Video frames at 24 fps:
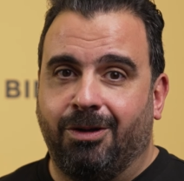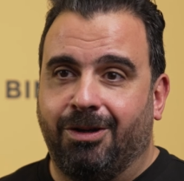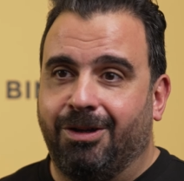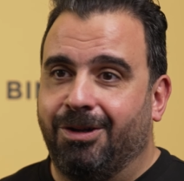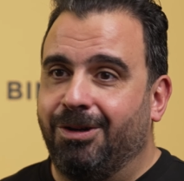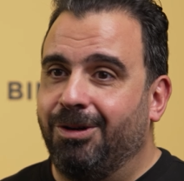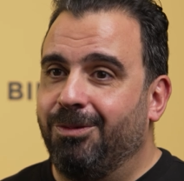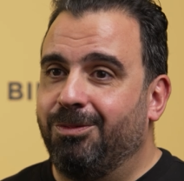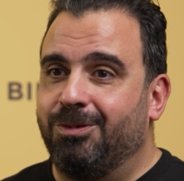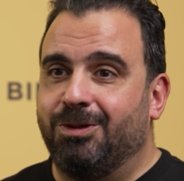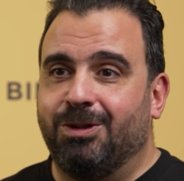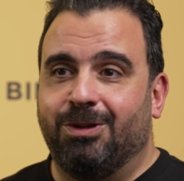
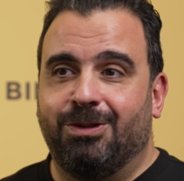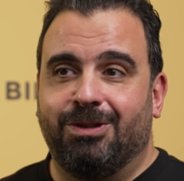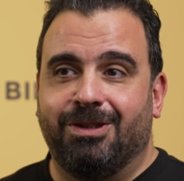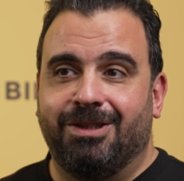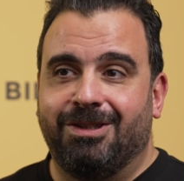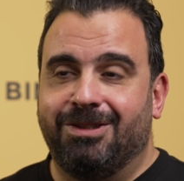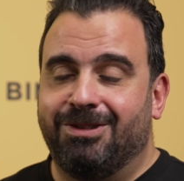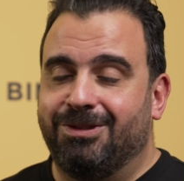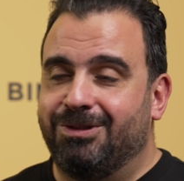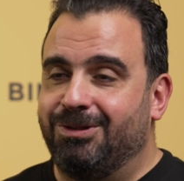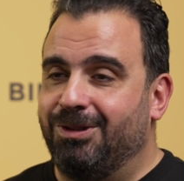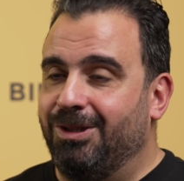crypto
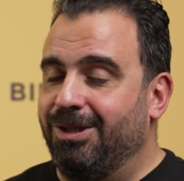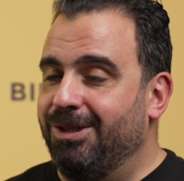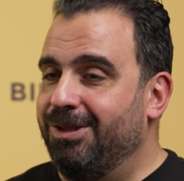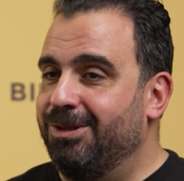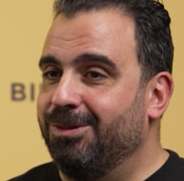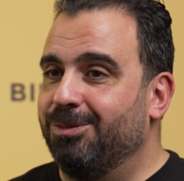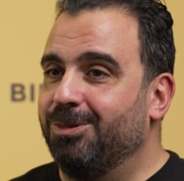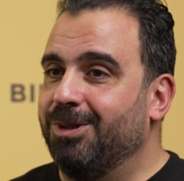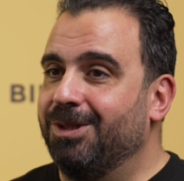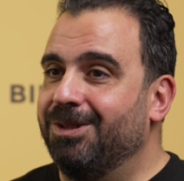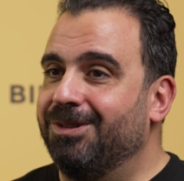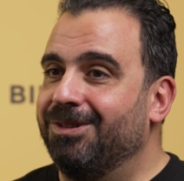is
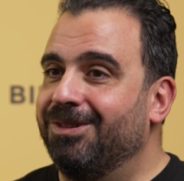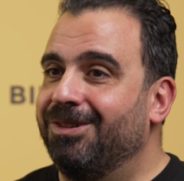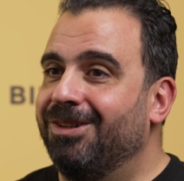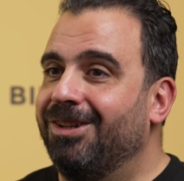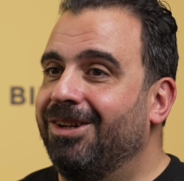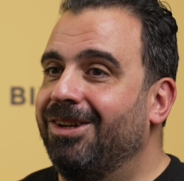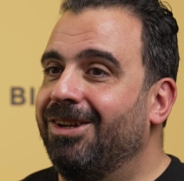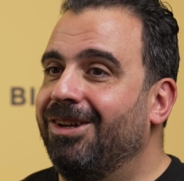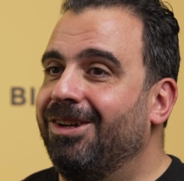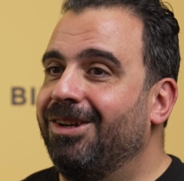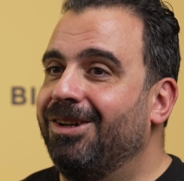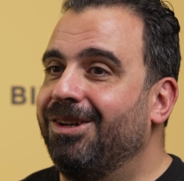traceable.
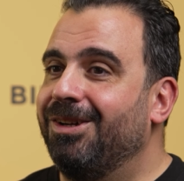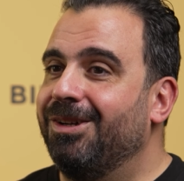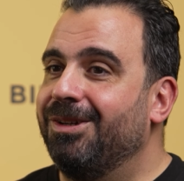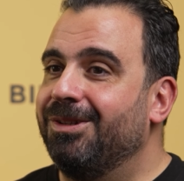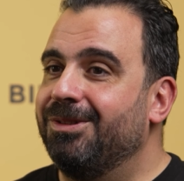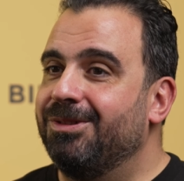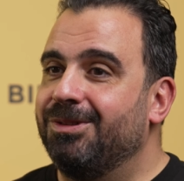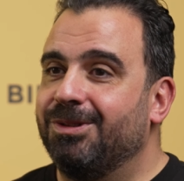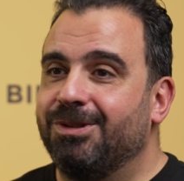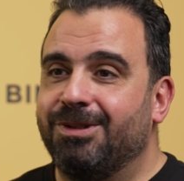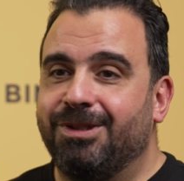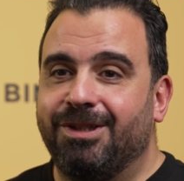
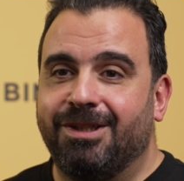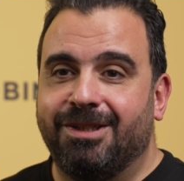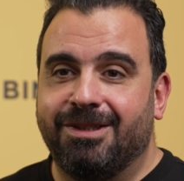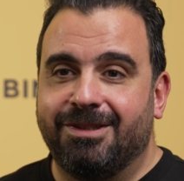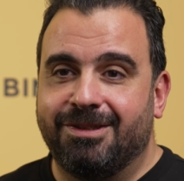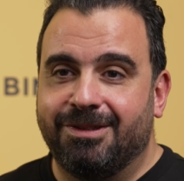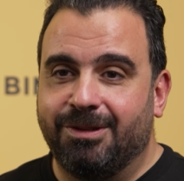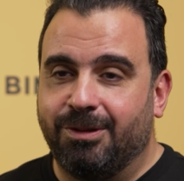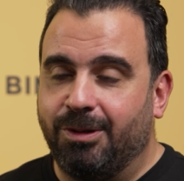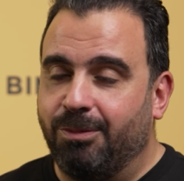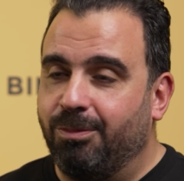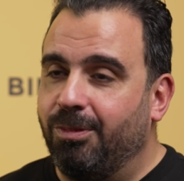So it
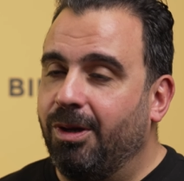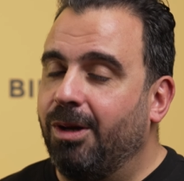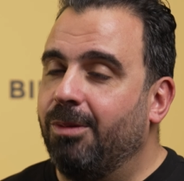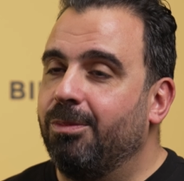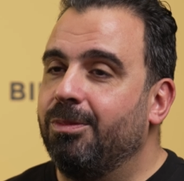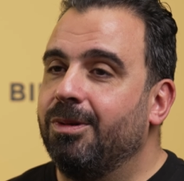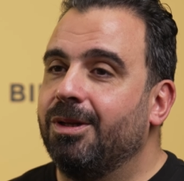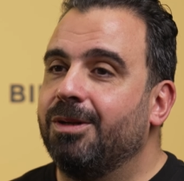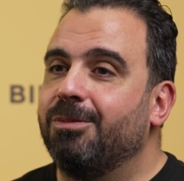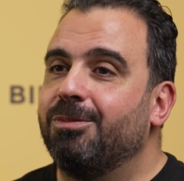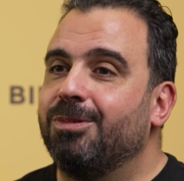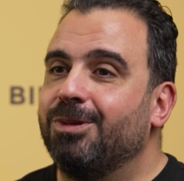is on a
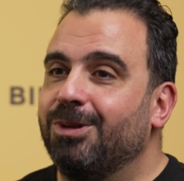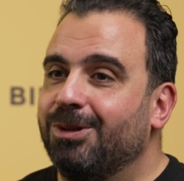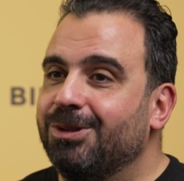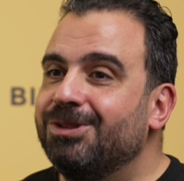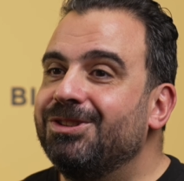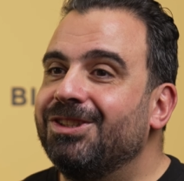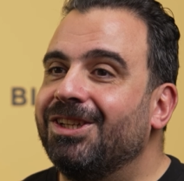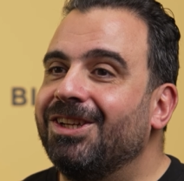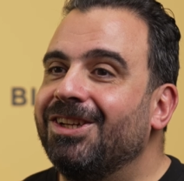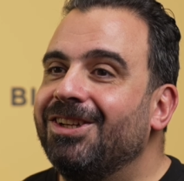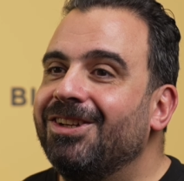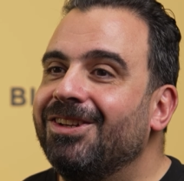public
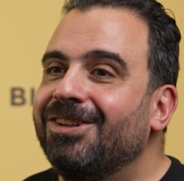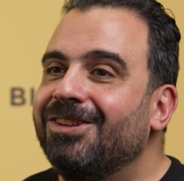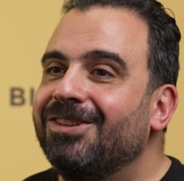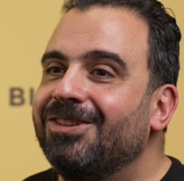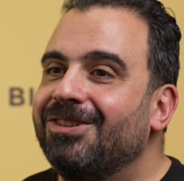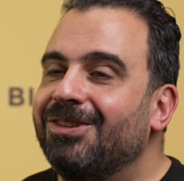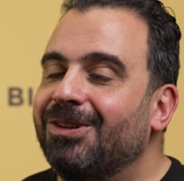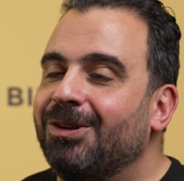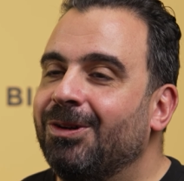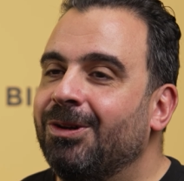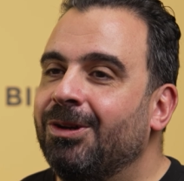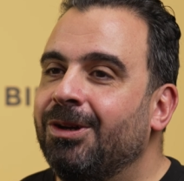blockchain.
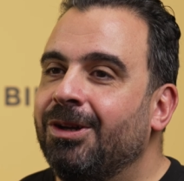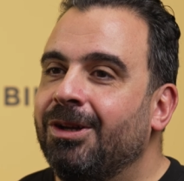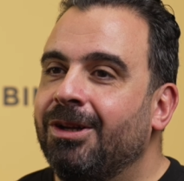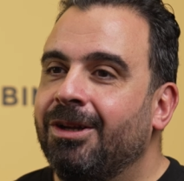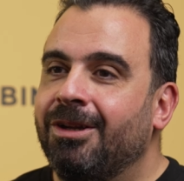So